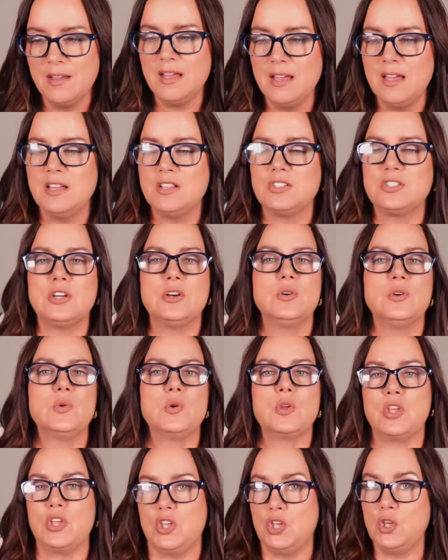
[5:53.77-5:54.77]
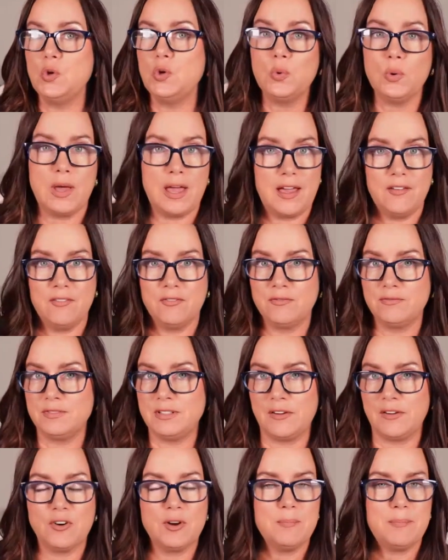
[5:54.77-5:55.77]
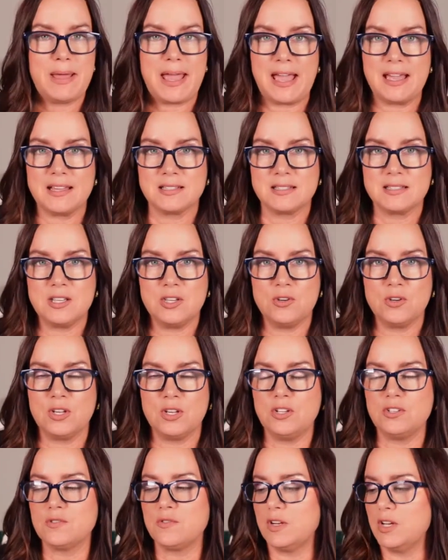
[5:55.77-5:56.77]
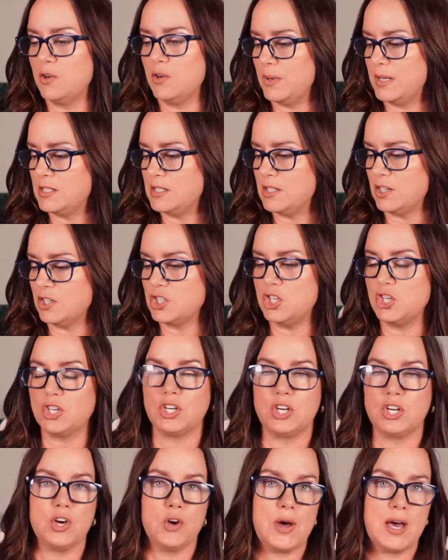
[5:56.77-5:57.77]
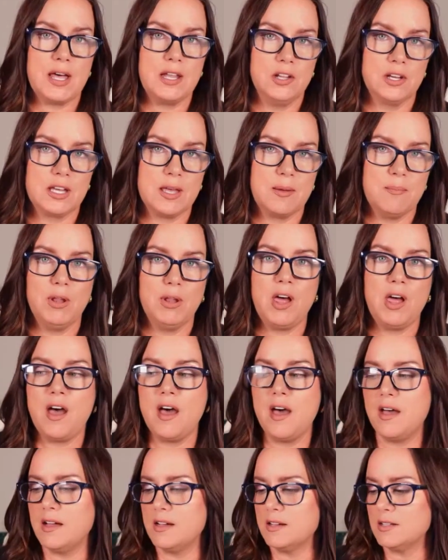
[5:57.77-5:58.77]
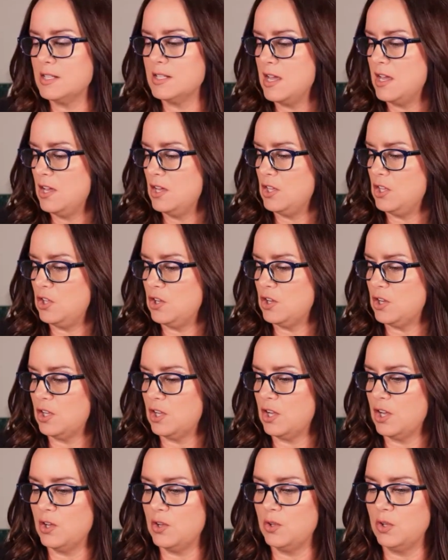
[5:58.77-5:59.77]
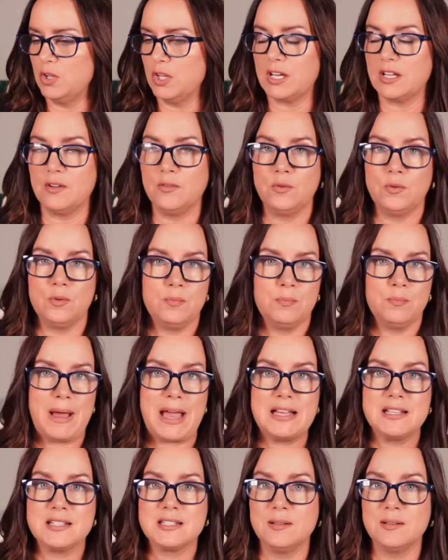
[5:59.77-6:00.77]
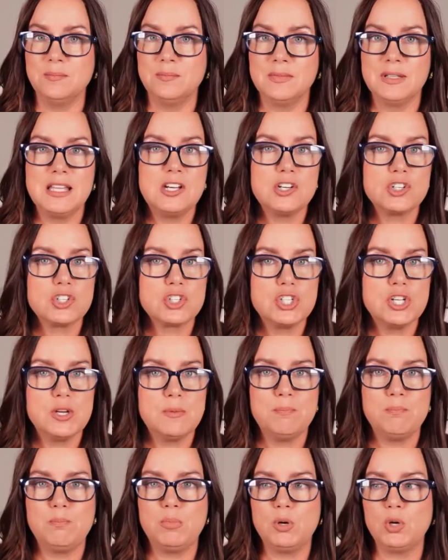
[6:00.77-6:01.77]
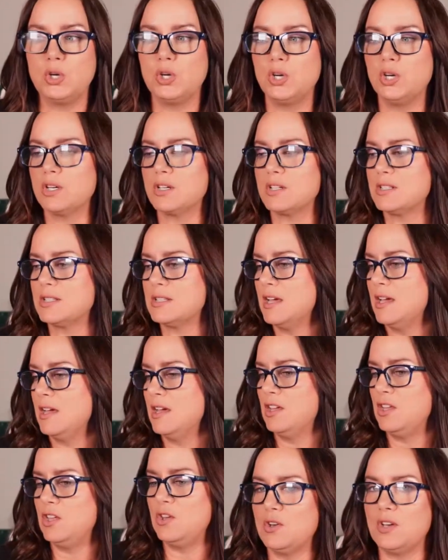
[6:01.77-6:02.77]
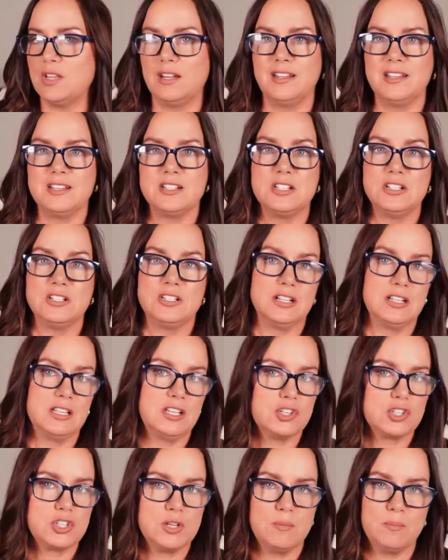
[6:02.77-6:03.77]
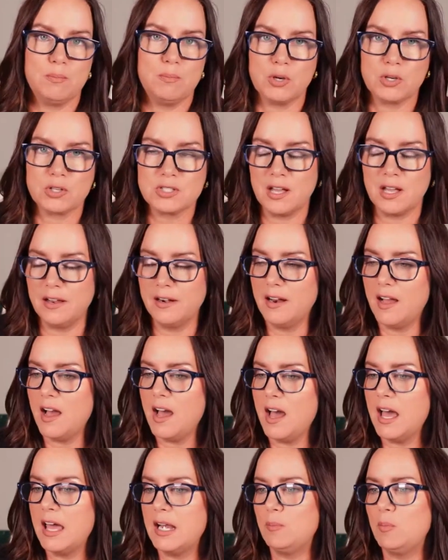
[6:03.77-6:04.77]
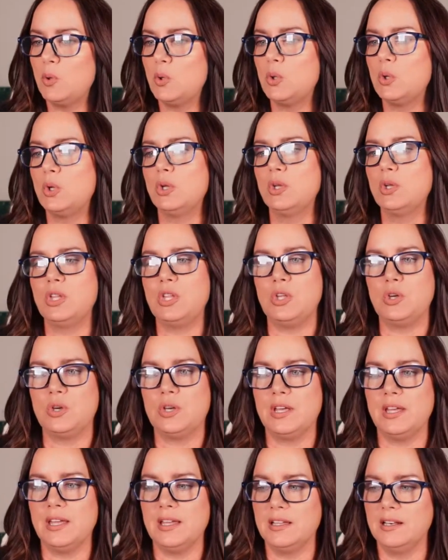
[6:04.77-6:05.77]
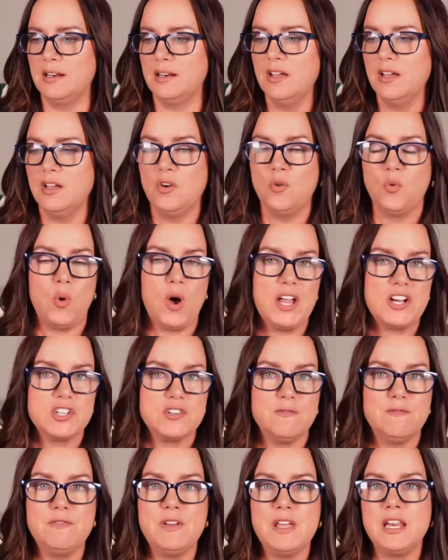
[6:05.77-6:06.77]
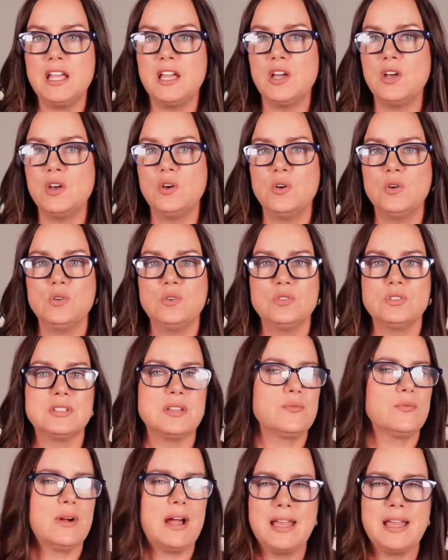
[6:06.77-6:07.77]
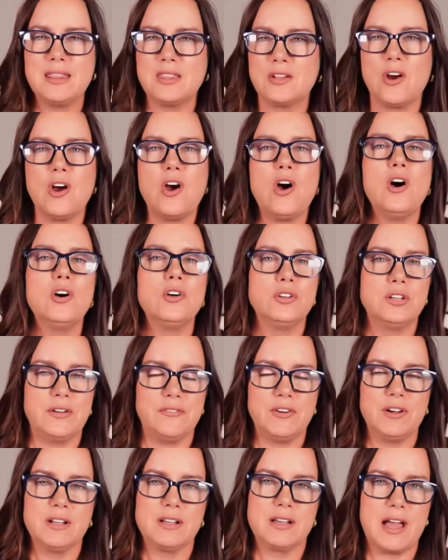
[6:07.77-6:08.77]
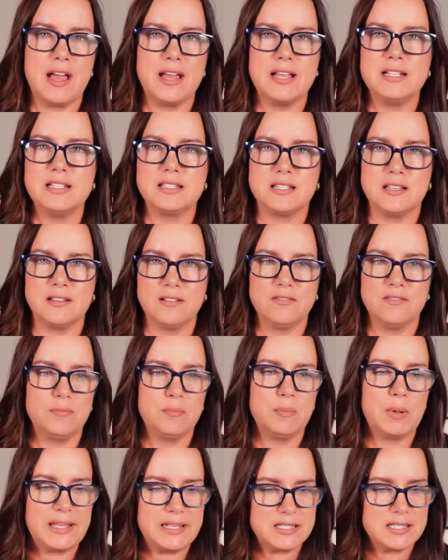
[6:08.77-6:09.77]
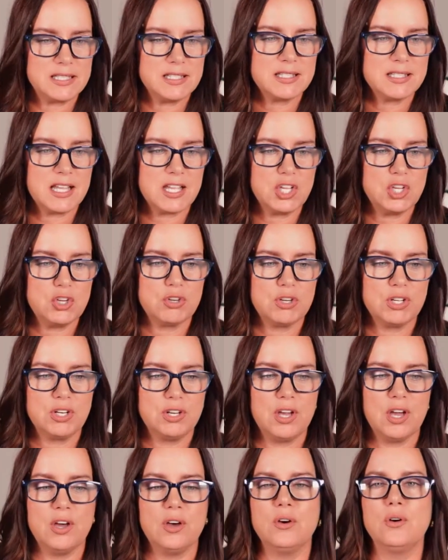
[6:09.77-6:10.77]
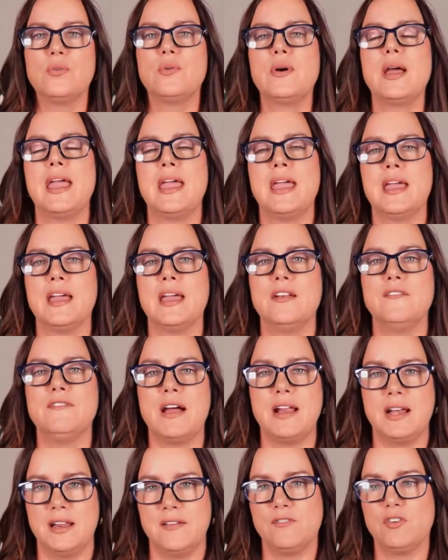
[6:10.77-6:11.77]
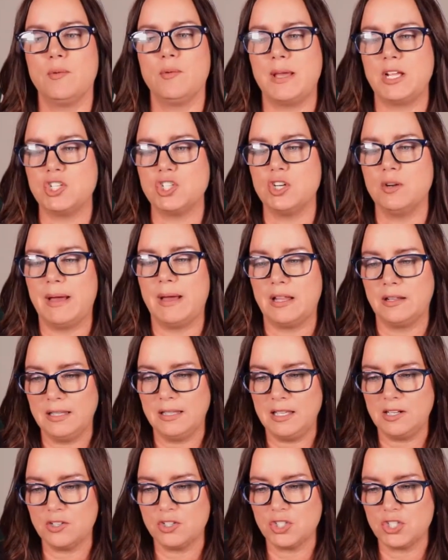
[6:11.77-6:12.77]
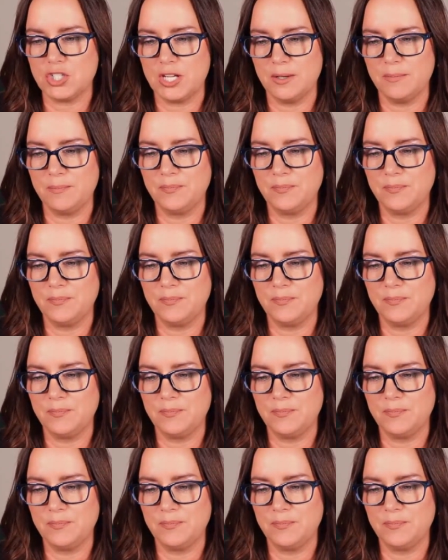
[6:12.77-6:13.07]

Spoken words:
So you have different paths that you could use for your research. You could go out and look at blogs. You could go look, buy some leadership books. You listen to leadership books on Audible. You can watch videos, right? There are all different kinds of places that you could go and find information about leadership.